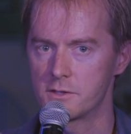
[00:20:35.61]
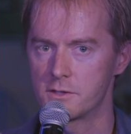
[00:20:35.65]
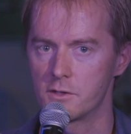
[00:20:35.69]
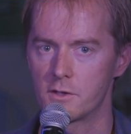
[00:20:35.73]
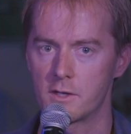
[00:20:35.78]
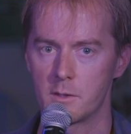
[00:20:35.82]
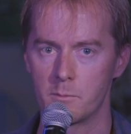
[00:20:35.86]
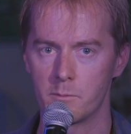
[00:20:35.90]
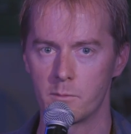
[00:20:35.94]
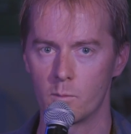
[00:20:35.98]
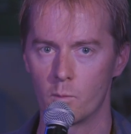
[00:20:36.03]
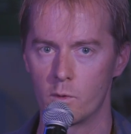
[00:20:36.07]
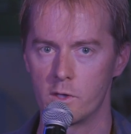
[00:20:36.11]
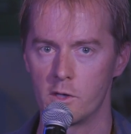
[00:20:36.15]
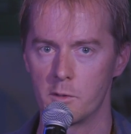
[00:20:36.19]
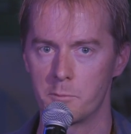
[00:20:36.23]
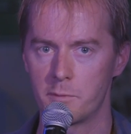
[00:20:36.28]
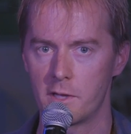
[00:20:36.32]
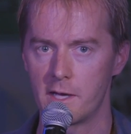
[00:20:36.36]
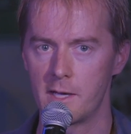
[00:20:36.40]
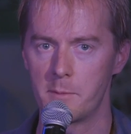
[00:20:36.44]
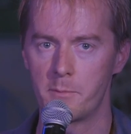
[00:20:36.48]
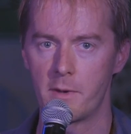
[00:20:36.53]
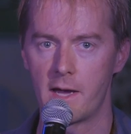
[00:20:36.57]
So you can, when
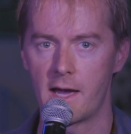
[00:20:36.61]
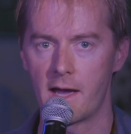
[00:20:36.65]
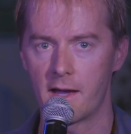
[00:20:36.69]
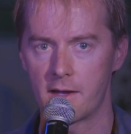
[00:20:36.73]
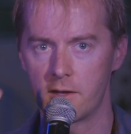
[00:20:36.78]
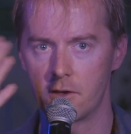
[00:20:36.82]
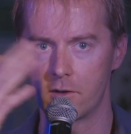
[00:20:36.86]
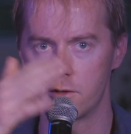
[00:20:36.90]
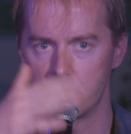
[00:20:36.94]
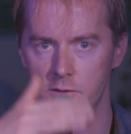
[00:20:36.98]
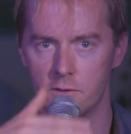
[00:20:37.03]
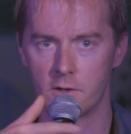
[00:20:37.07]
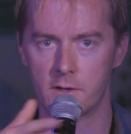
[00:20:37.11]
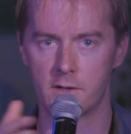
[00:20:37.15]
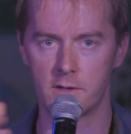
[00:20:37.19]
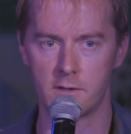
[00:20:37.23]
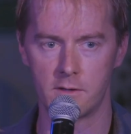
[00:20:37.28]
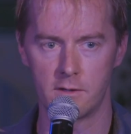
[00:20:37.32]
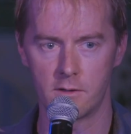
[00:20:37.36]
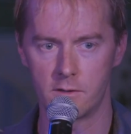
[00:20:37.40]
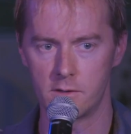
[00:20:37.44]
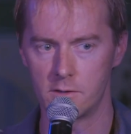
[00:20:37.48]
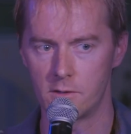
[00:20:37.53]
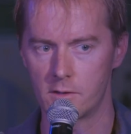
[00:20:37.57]
you play it back, you can
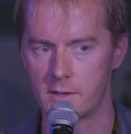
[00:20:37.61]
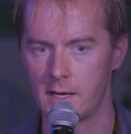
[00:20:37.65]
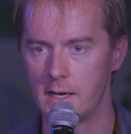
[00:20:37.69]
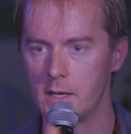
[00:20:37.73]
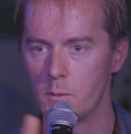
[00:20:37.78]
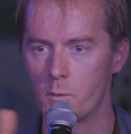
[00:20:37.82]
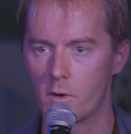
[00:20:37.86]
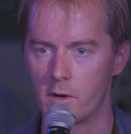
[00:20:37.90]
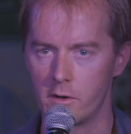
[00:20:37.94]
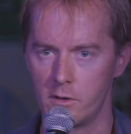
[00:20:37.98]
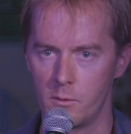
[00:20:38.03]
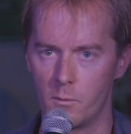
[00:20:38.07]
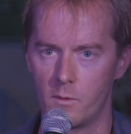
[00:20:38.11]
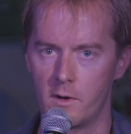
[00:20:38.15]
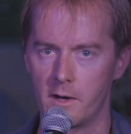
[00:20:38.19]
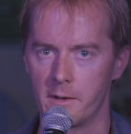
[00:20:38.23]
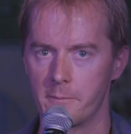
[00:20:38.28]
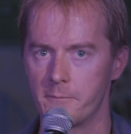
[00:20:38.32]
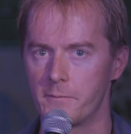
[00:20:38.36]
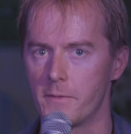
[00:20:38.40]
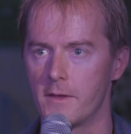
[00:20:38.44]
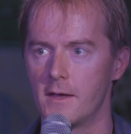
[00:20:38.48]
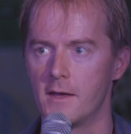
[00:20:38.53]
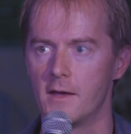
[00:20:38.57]
look anywhere you
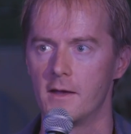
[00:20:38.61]
want.